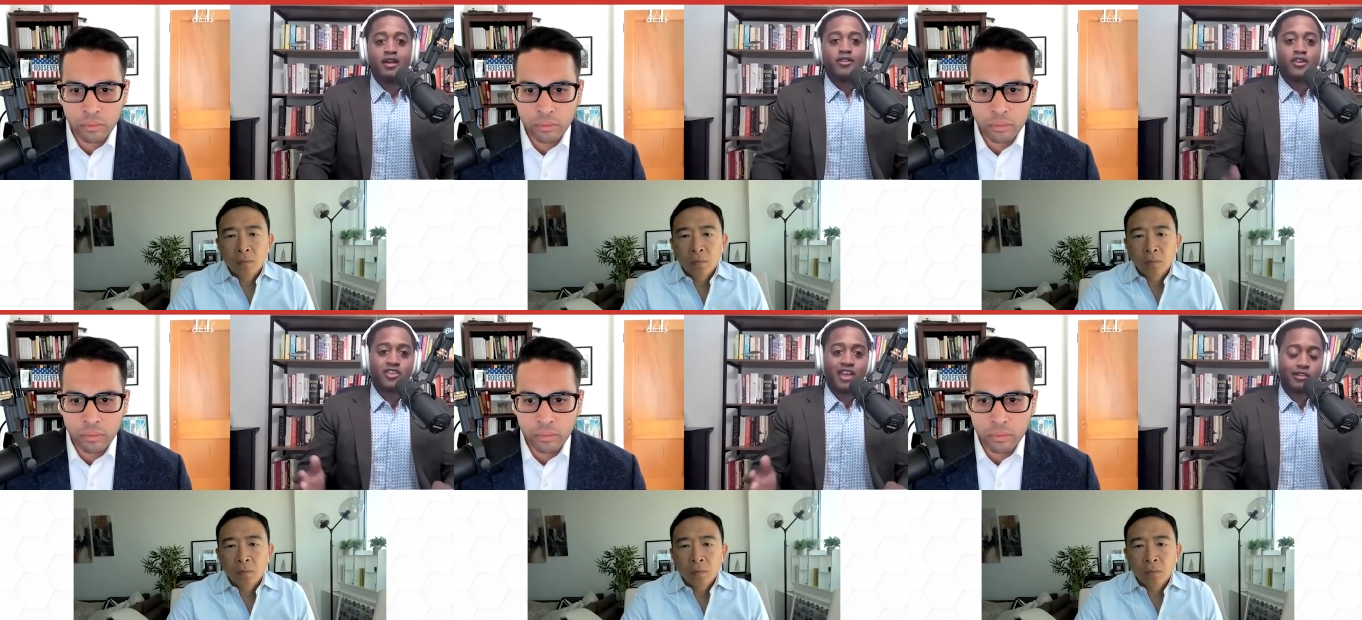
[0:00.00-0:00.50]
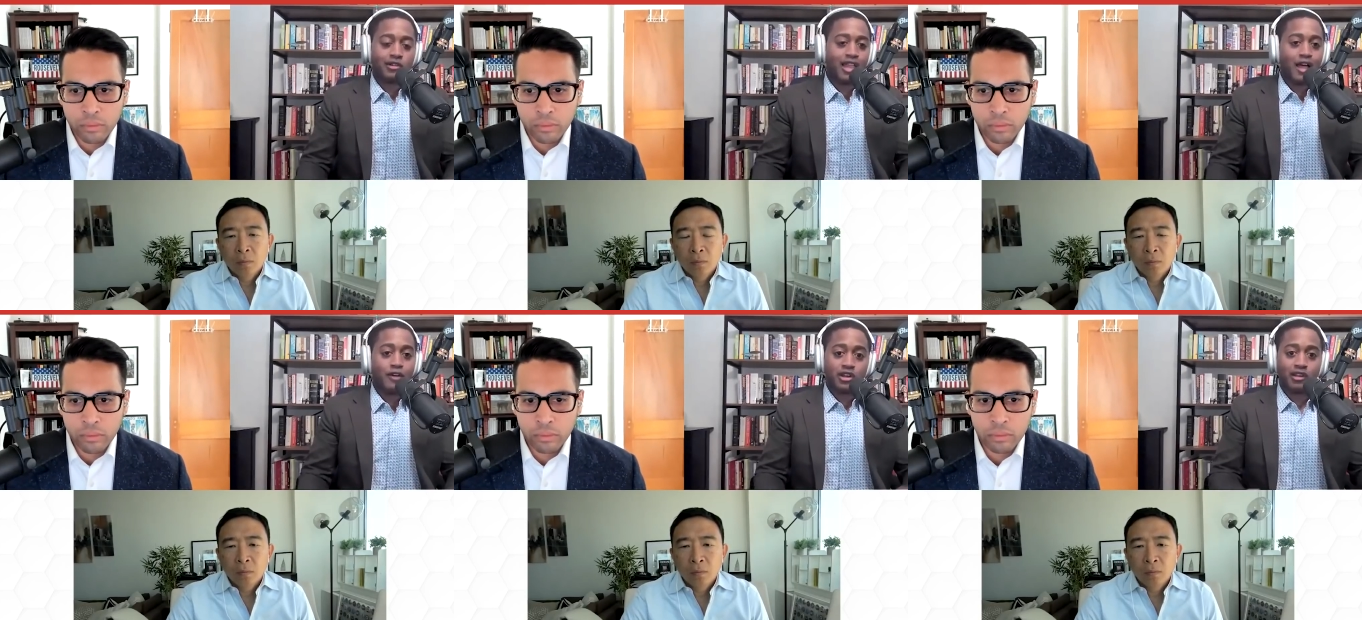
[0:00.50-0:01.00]
Speaker 1: the center
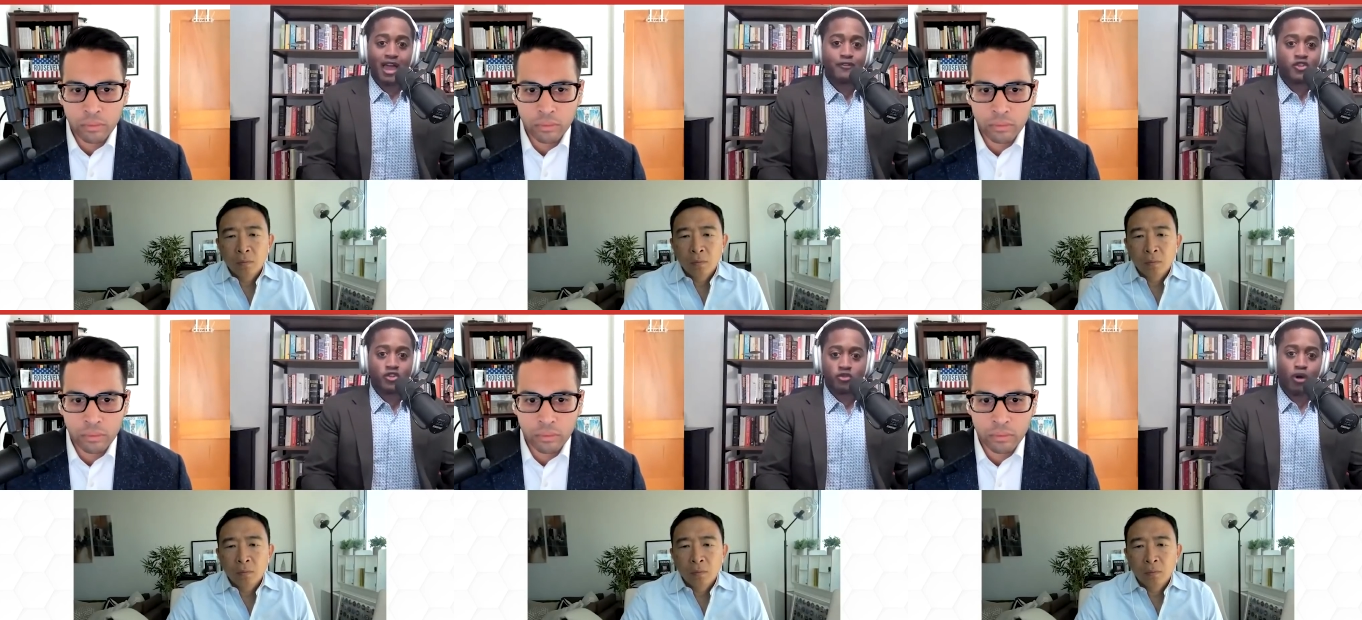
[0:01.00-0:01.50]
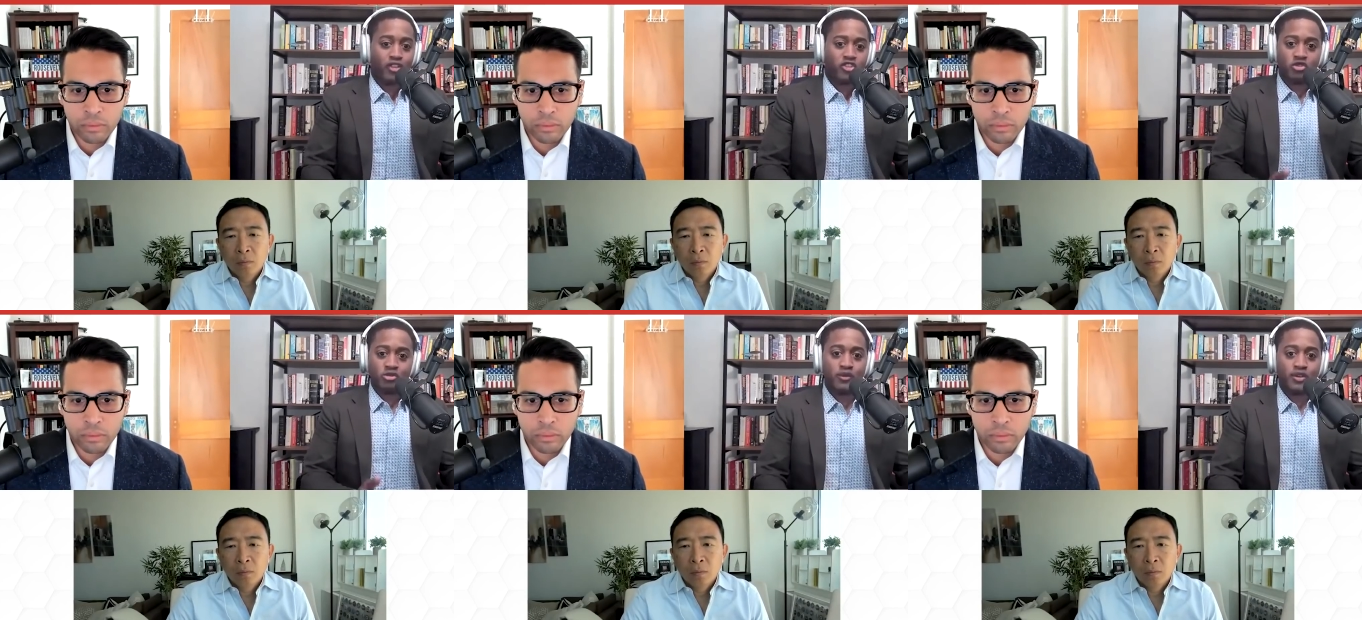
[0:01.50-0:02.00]
left to left just wants
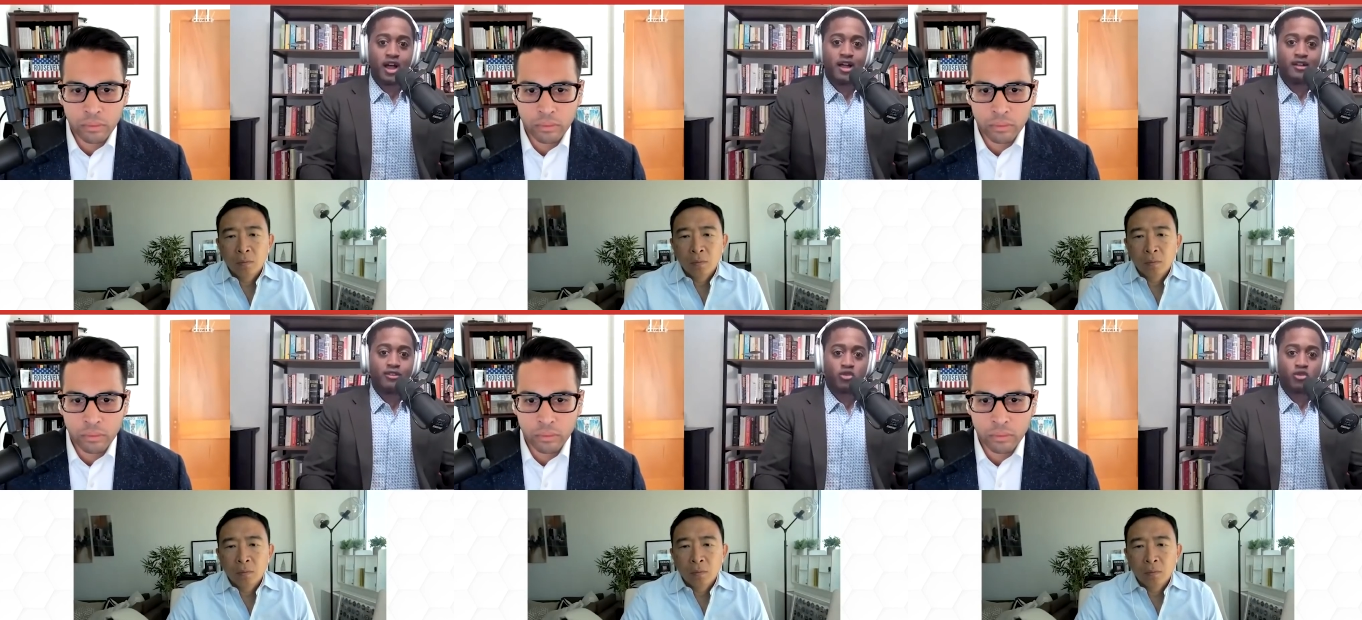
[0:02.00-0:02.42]
to remove guns.